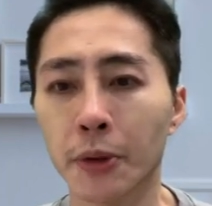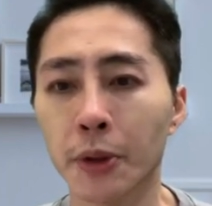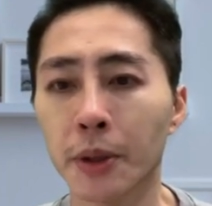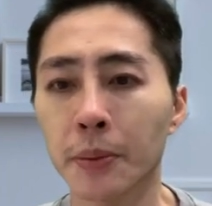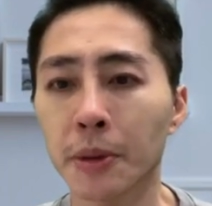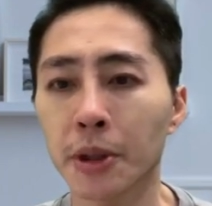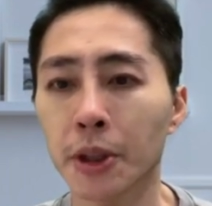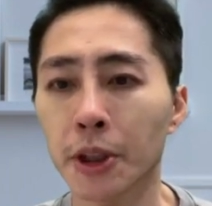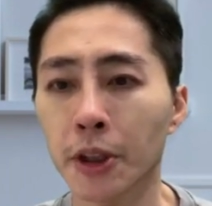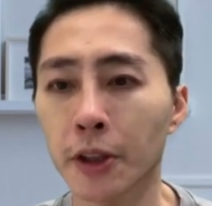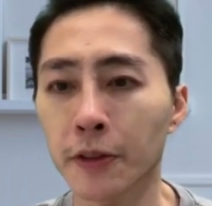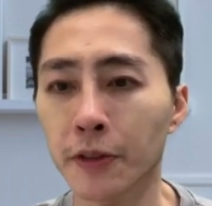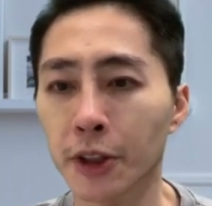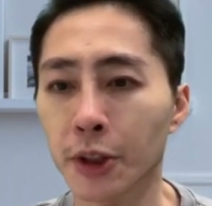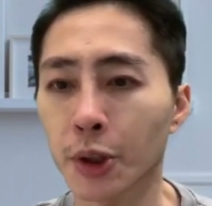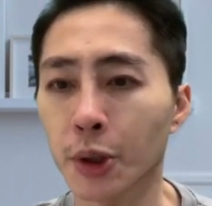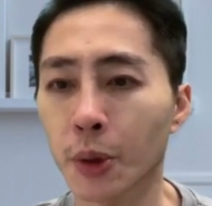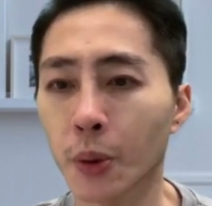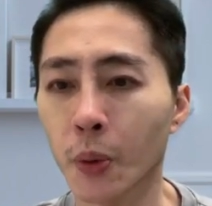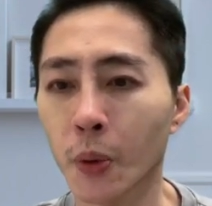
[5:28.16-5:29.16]
The
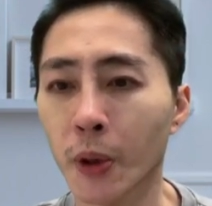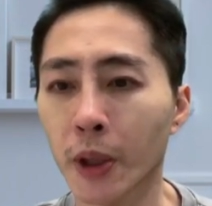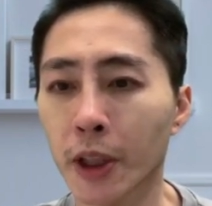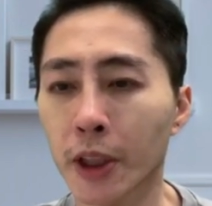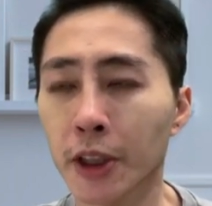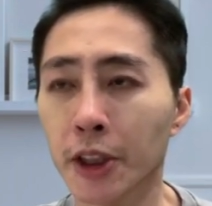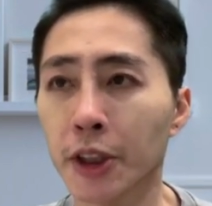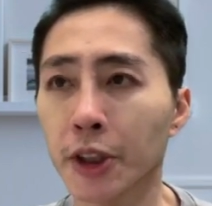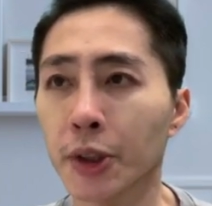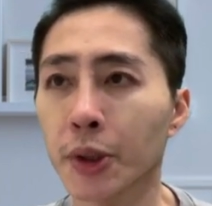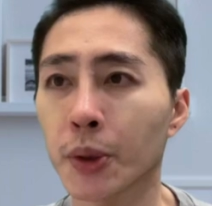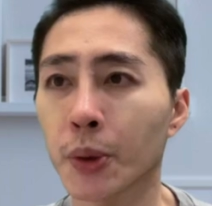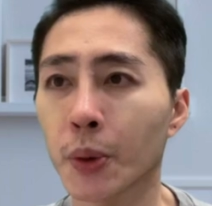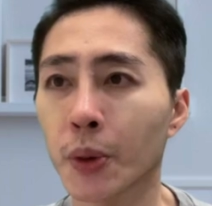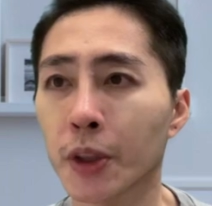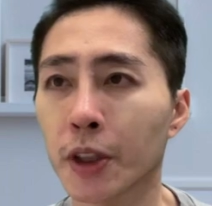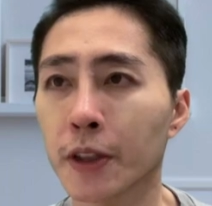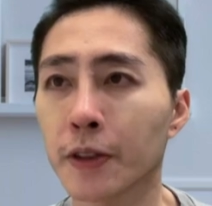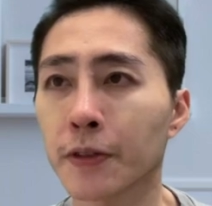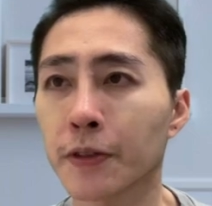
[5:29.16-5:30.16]
perimeter of a square
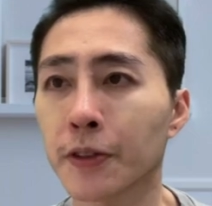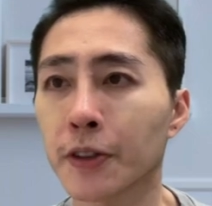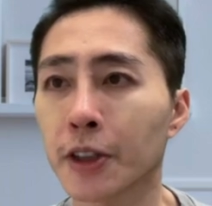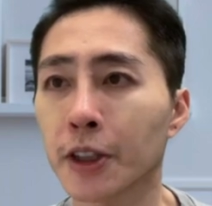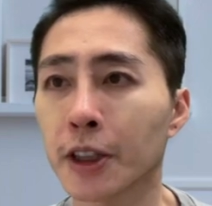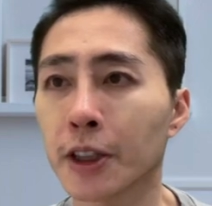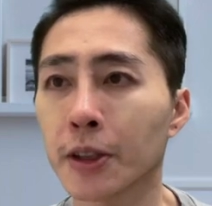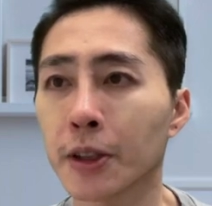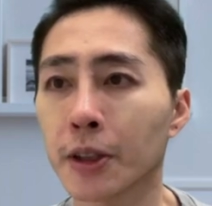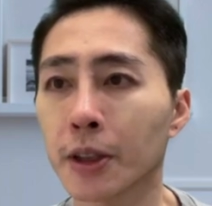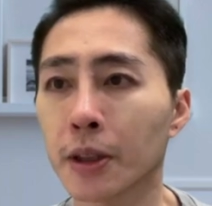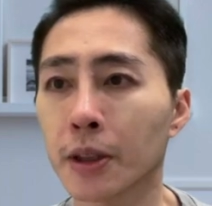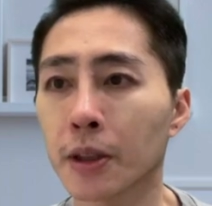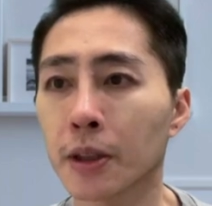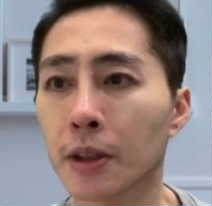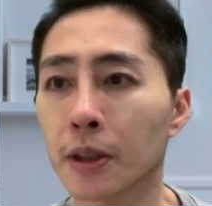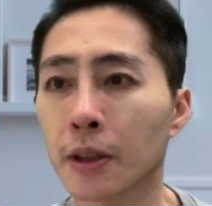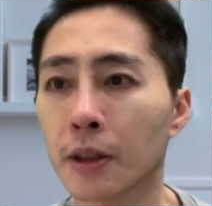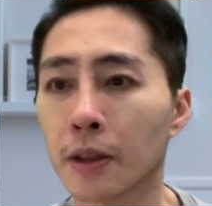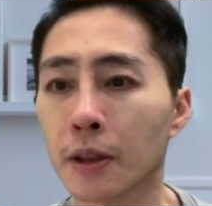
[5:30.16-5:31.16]
is 24
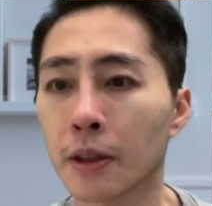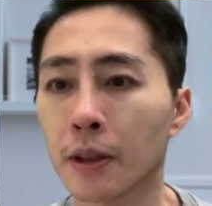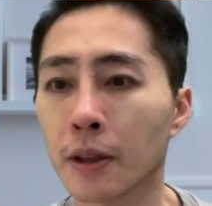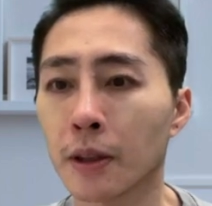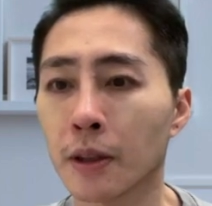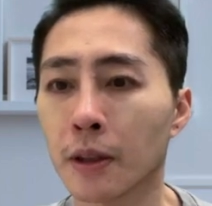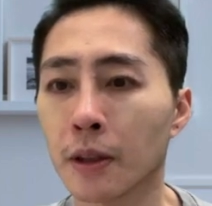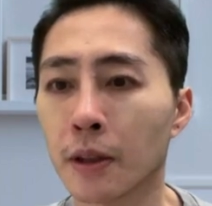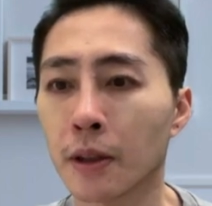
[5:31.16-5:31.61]
inches.